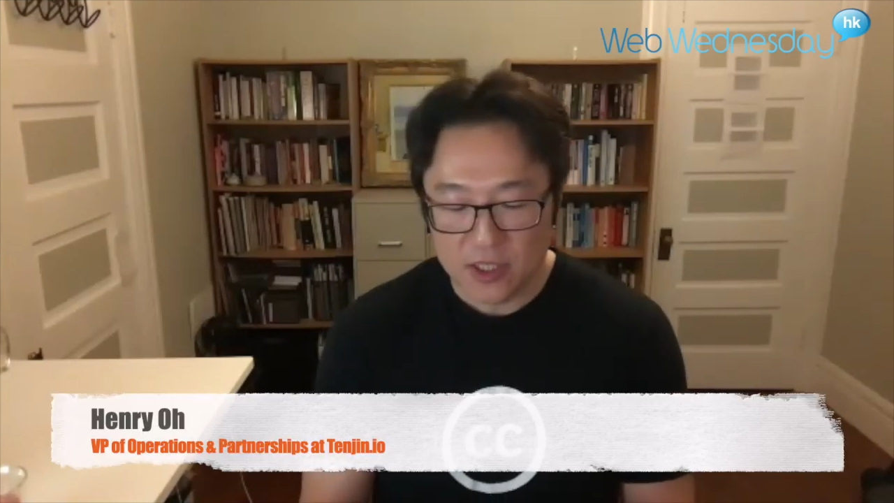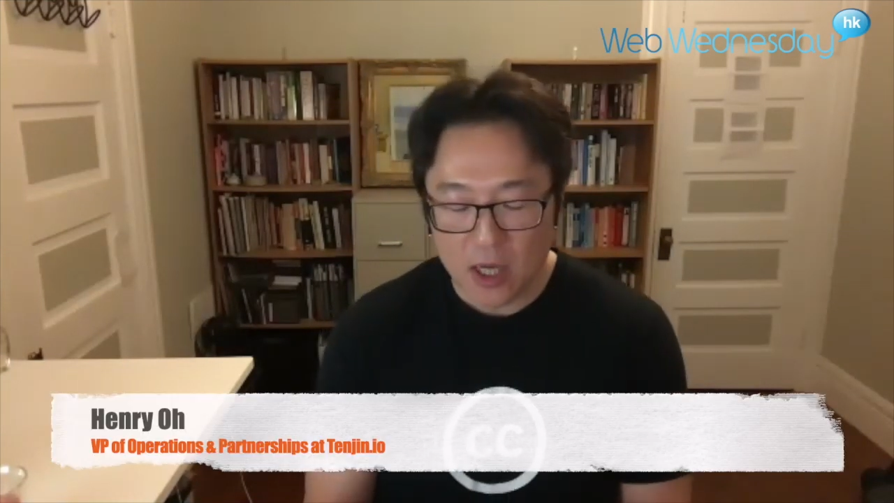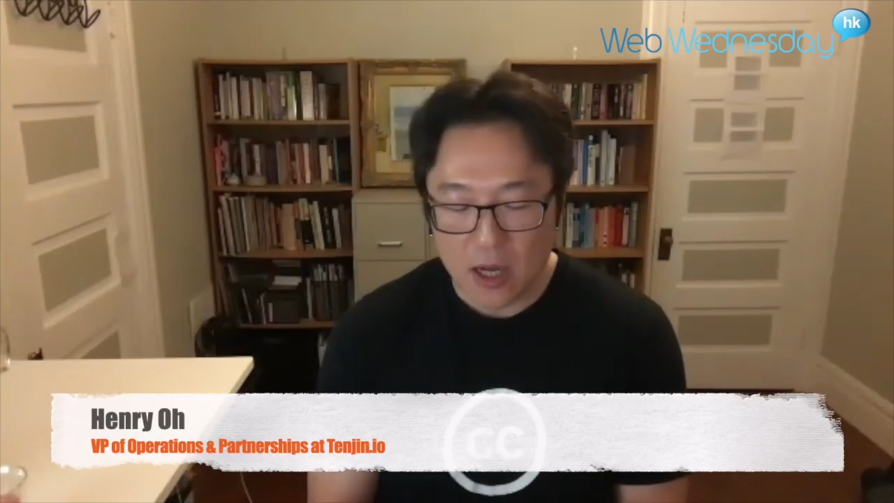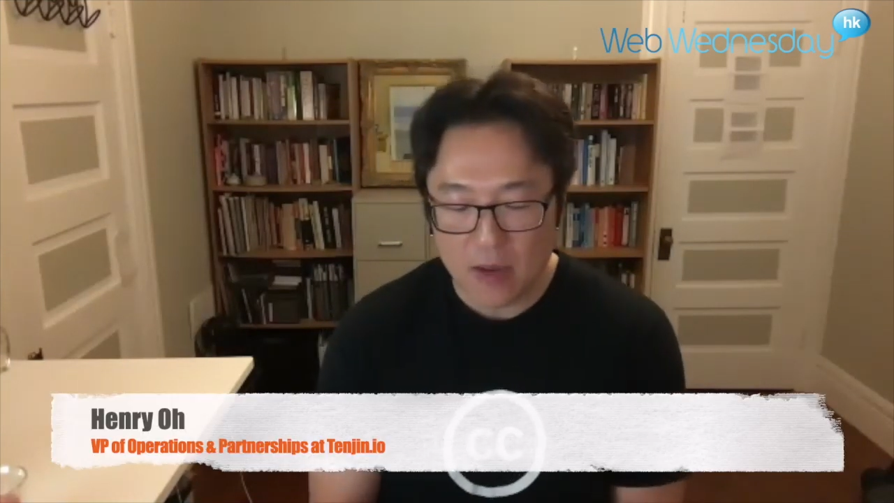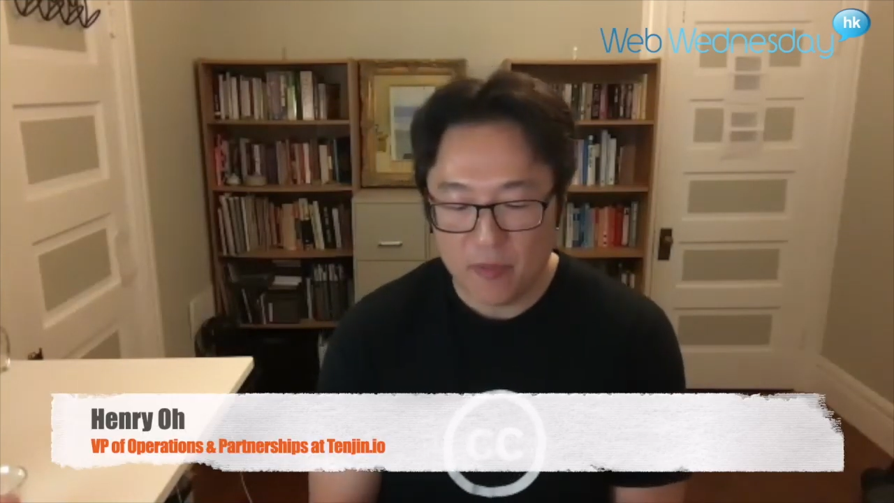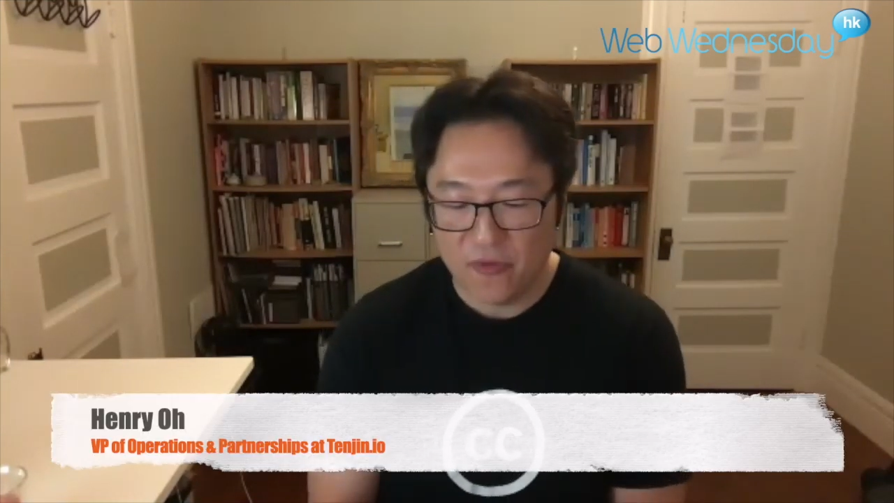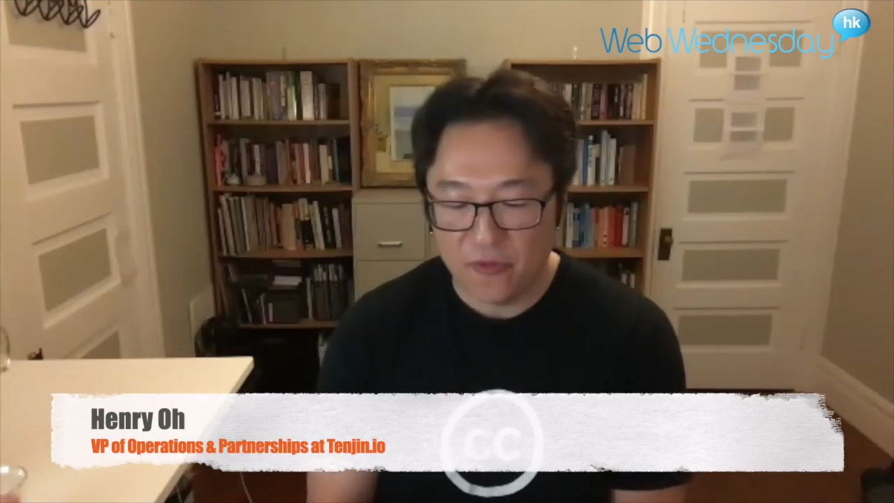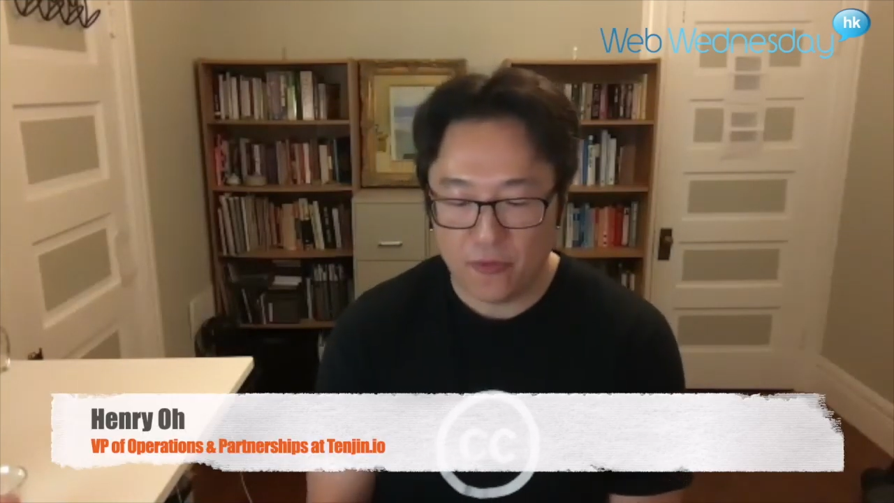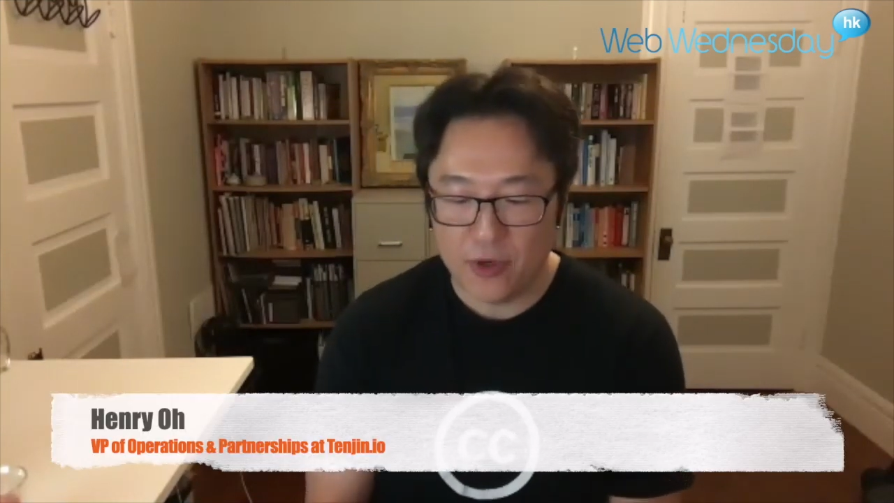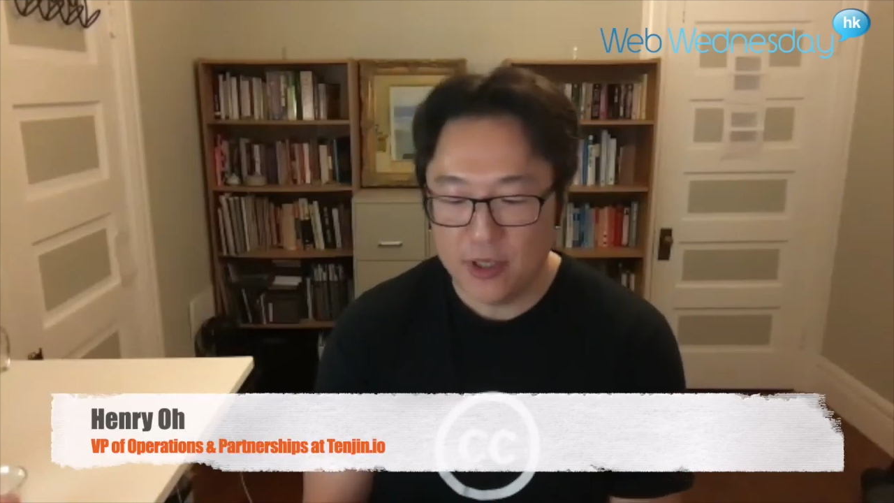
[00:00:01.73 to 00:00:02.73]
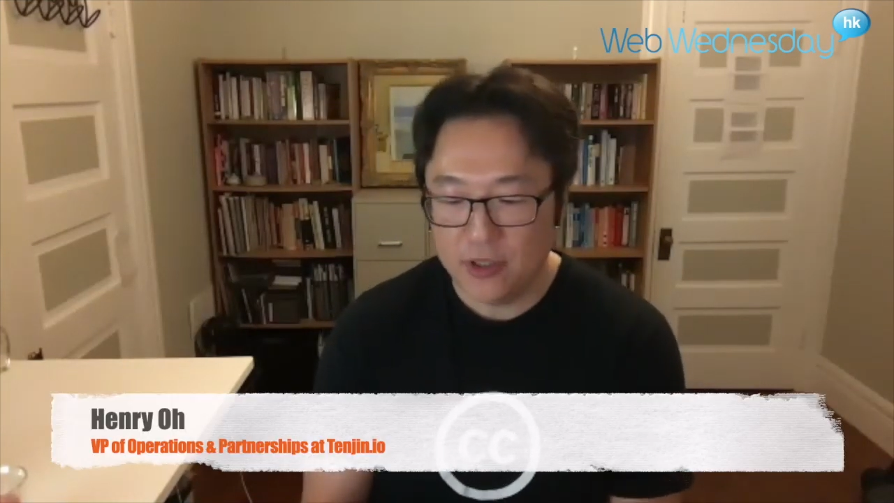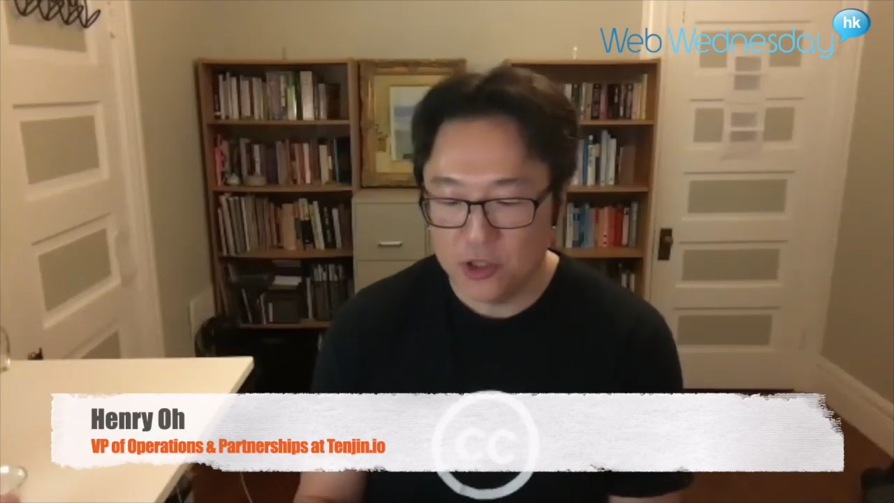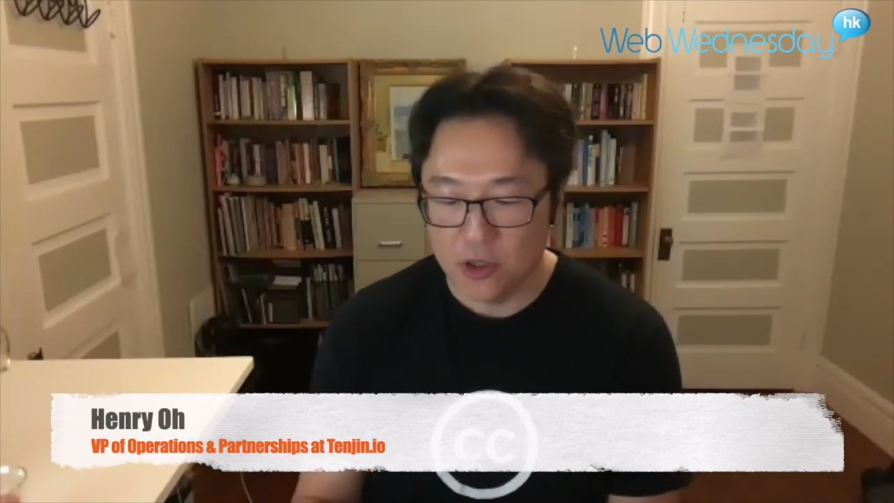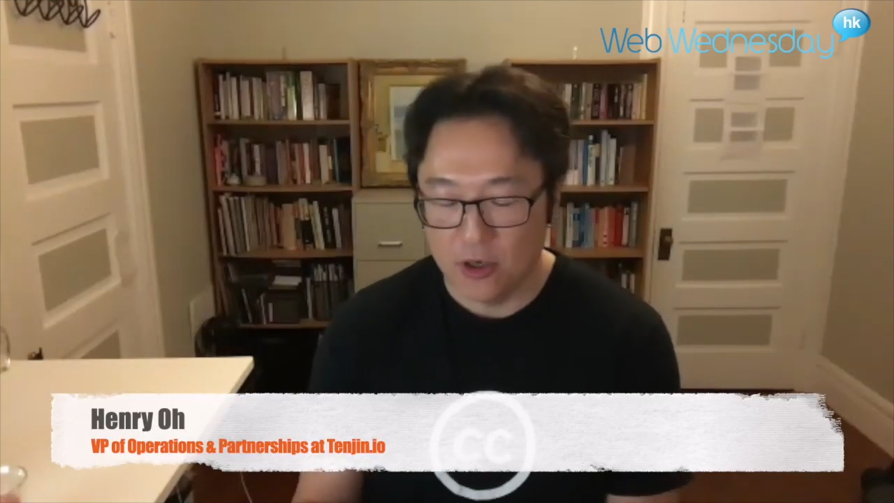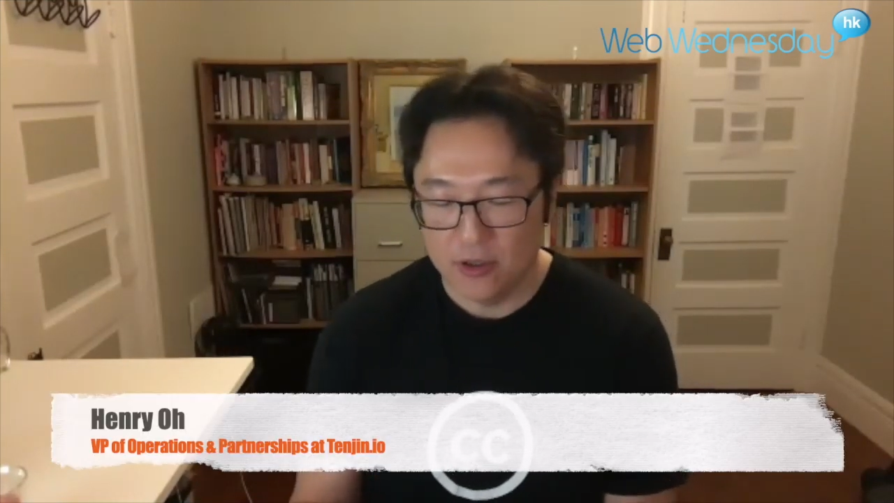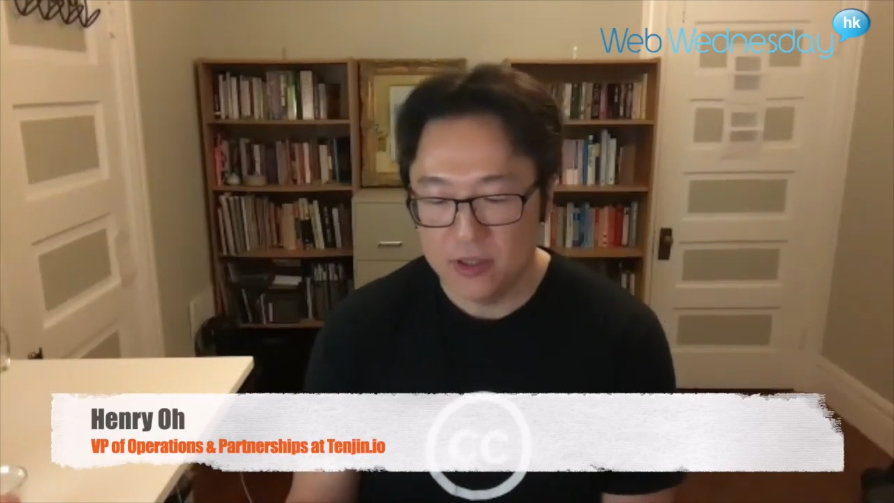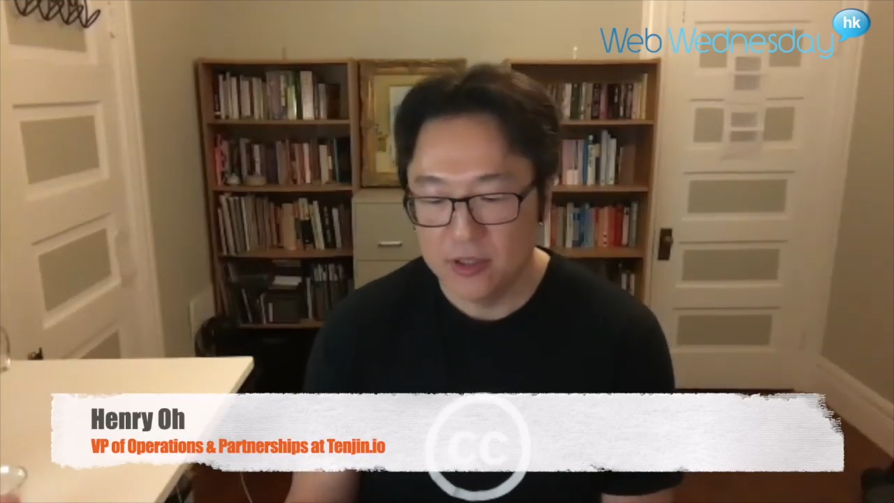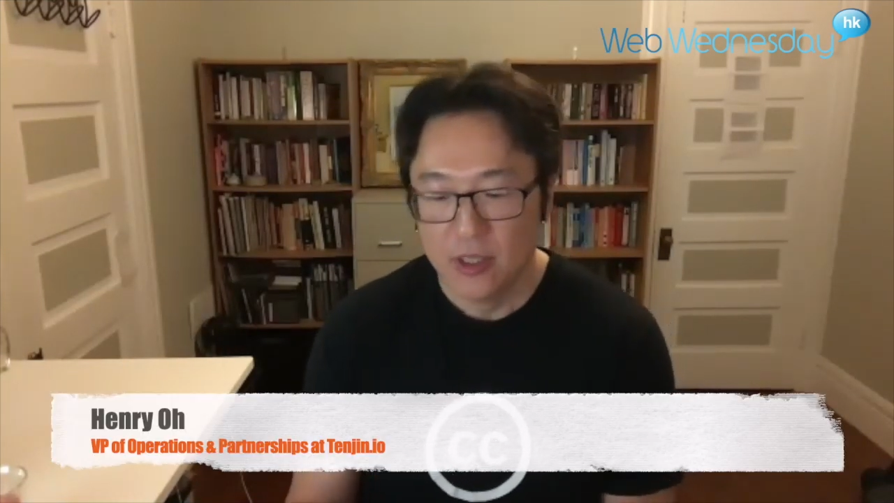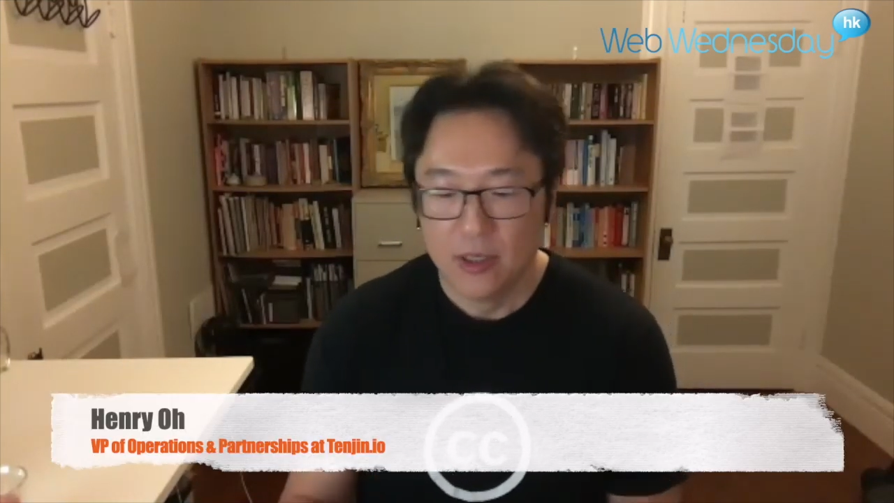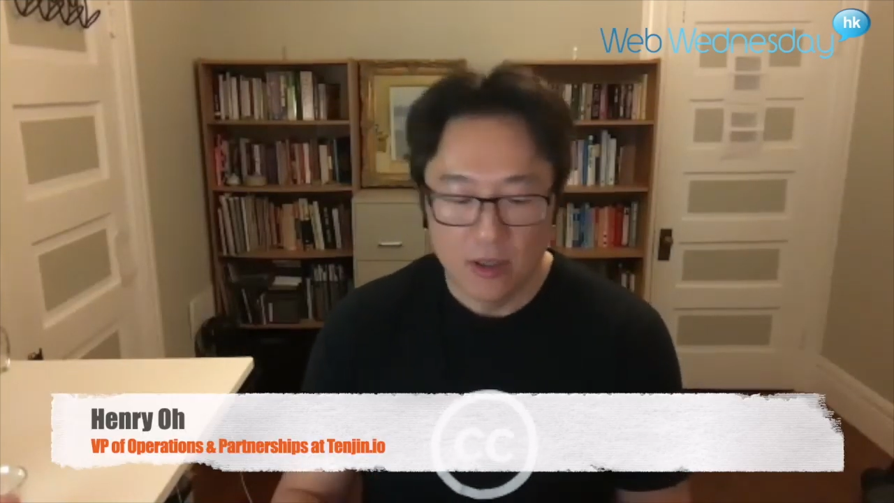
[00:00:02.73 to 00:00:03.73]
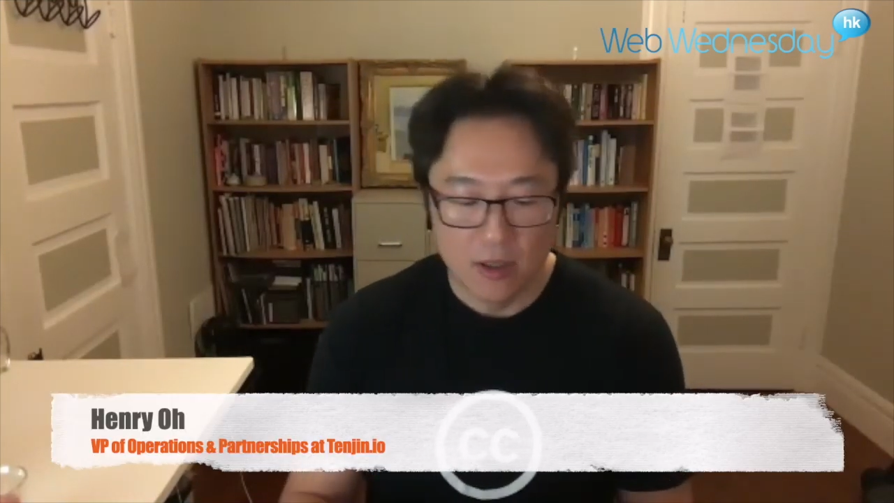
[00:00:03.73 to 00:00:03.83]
the top free charts